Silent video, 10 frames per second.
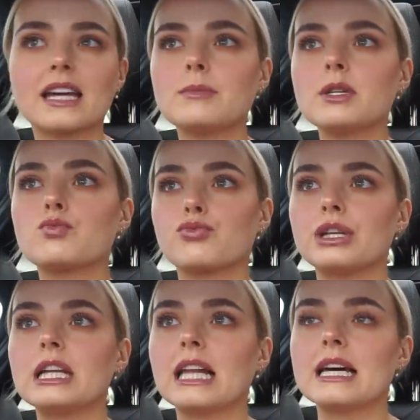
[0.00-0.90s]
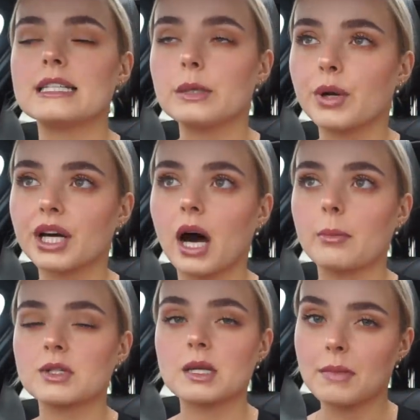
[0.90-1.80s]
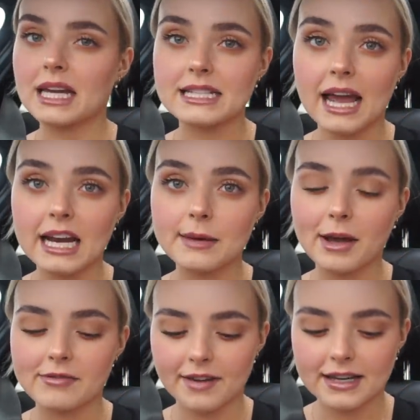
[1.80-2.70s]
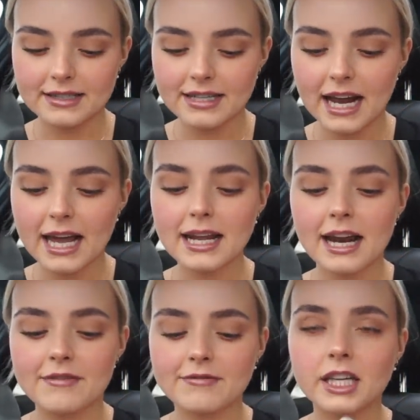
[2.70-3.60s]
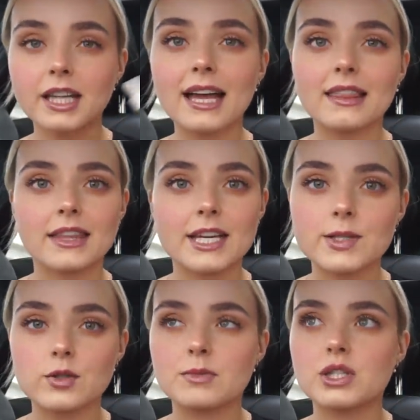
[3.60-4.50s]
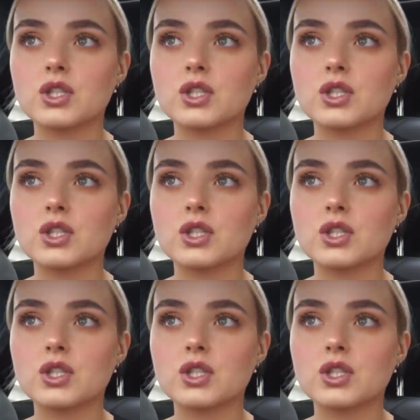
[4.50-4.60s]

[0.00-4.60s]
can be really lazy when it comes to maintaining my face tan and I feel like these would be